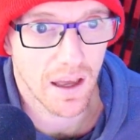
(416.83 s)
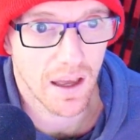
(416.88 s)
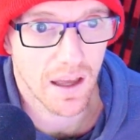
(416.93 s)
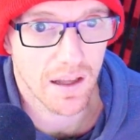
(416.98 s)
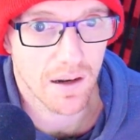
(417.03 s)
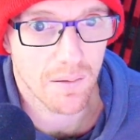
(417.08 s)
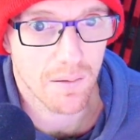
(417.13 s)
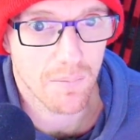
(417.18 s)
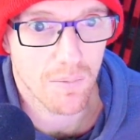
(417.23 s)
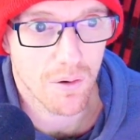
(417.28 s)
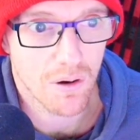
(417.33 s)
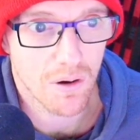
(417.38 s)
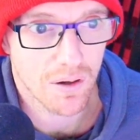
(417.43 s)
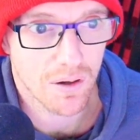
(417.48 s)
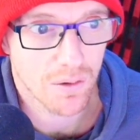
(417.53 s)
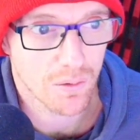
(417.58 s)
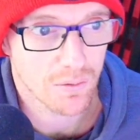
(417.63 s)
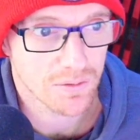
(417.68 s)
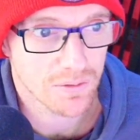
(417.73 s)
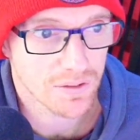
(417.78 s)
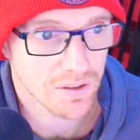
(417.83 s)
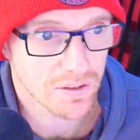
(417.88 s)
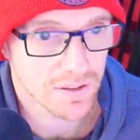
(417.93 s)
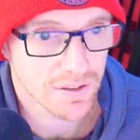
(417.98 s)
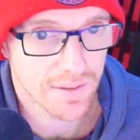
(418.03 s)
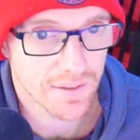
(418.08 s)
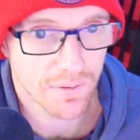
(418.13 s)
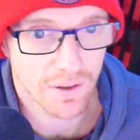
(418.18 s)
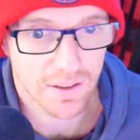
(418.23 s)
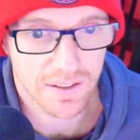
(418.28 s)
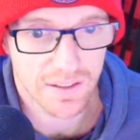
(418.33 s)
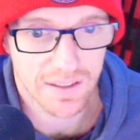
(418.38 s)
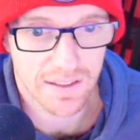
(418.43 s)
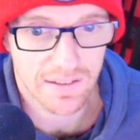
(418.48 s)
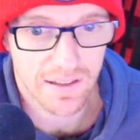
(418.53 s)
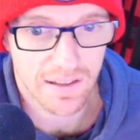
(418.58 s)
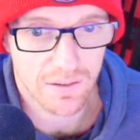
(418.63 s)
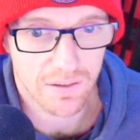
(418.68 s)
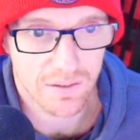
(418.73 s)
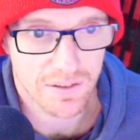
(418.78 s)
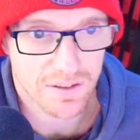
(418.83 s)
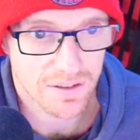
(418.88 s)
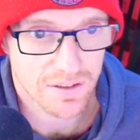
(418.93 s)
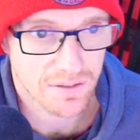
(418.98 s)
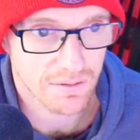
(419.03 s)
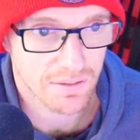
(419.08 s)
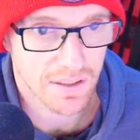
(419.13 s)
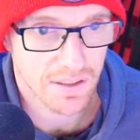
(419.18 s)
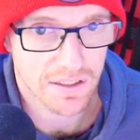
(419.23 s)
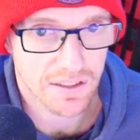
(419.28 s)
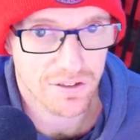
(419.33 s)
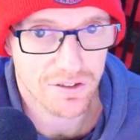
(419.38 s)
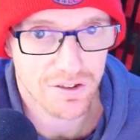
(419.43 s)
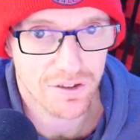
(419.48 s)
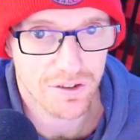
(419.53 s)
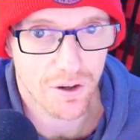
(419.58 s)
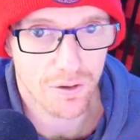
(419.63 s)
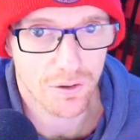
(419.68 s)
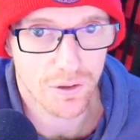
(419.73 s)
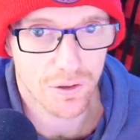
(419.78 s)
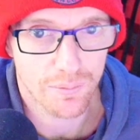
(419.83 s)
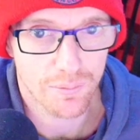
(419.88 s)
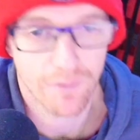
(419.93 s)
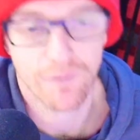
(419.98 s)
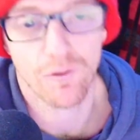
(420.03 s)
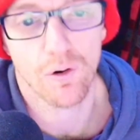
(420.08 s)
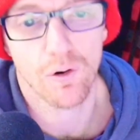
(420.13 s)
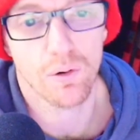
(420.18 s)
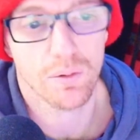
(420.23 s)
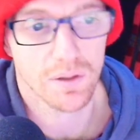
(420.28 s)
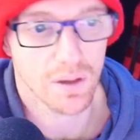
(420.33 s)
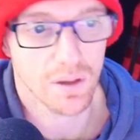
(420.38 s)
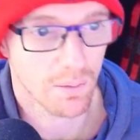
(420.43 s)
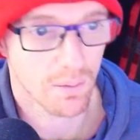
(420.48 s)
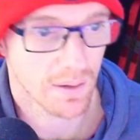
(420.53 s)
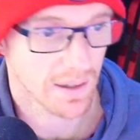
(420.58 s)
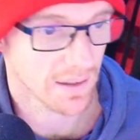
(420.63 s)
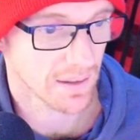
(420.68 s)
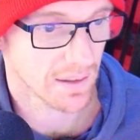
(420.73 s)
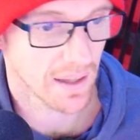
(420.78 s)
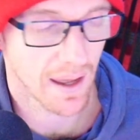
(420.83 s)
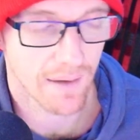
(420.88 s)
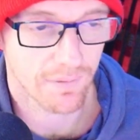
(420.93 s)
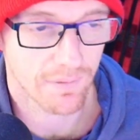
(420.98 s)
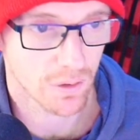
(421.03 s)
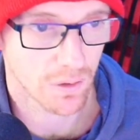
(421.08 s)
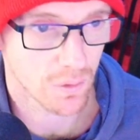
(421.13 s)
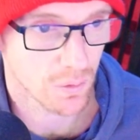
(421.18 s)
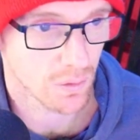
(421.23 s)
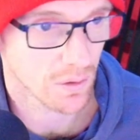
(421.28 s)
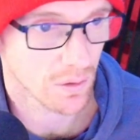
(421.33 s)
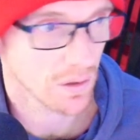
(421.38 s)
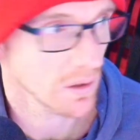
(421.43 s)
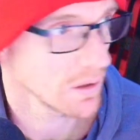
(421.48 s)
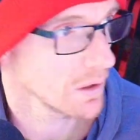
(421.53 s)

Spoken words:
I might also see if I can get that on the screen and show you before we go out and have a look.